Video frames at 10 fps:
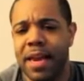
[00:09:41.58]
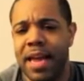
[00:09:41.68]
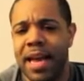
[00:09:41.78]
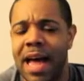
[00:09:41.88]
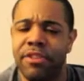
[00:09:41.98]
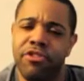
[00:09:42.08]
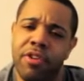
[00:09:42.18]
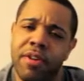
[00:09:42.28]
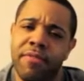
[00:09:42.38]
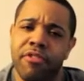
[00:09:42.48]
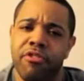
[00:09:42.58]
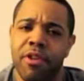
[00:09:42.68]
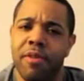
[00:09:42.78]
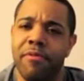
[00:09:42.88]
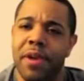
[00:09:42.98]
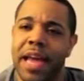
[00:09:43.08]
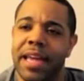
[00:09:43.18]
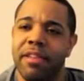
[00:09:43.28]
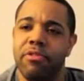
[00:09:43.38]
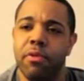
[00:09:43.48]
like I train for strength when I
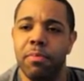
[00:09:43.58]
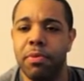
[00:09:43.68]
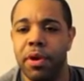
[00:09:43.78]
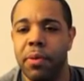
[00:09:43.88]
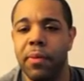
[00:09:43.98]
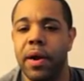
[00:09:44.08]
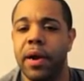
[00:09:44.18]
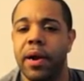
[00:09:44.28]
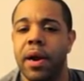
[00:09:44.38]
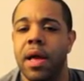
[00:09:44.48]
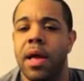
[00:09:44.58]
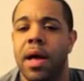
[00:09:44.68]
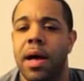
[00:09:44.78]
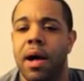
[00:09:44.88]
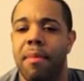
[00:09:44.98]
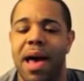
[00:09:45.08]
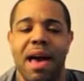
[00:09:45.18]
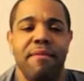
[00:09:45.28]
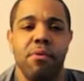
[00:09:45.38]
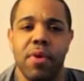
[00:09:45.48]
get to a point where um, I
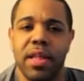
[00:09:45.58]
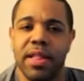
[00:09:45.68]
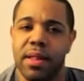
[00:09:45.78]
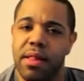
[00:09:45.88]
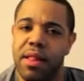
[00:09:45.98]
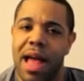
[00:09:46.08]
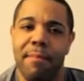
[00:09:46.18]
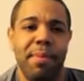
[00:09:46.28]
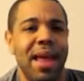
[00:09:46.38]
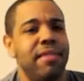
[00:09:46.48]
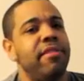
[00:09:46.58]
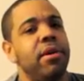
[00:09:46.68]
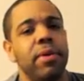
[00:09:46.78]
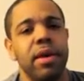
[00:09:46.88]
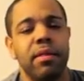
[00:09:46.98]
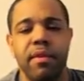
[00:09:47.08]
have a weight that's I'm plateauing.